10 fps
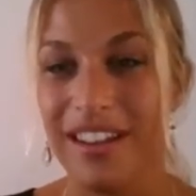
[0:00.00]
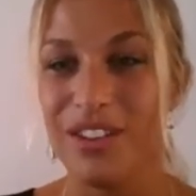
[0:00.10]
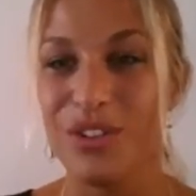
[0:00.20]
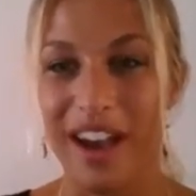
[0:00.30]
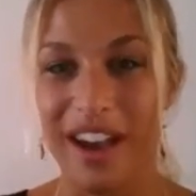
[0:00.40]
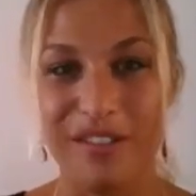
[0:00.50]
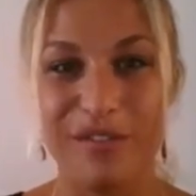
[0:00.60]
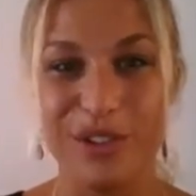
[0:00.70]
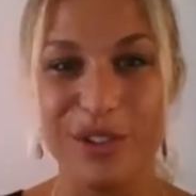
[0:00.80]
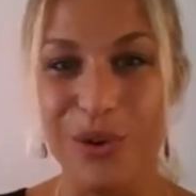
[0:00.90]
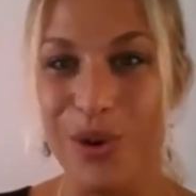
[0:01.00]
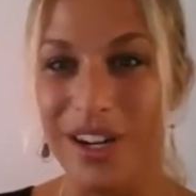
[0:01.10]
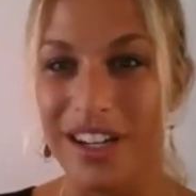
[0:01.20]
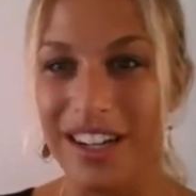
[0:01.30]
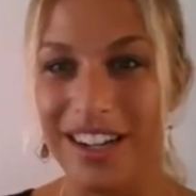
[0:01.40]
you have
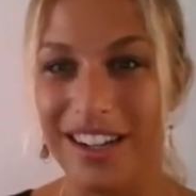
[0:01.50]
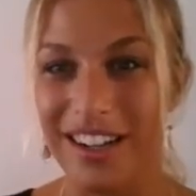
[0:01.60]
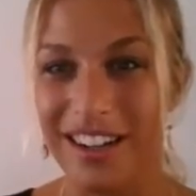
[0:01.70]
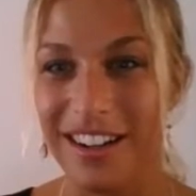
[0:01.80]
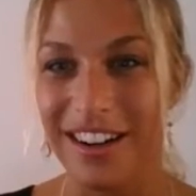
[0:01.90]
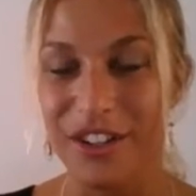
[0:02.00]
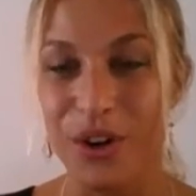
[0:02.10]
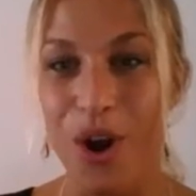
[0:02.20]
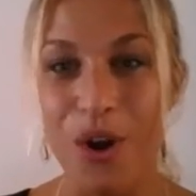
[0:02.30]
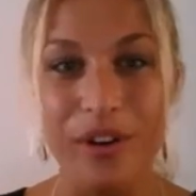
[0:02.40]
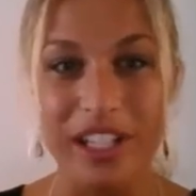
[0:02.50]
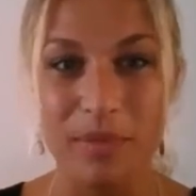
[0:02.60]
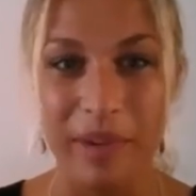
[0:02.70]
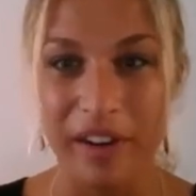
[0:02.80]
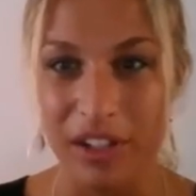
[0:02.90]
your own
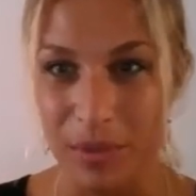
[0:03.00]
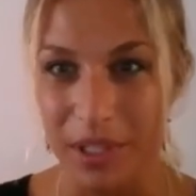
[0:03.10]
experience.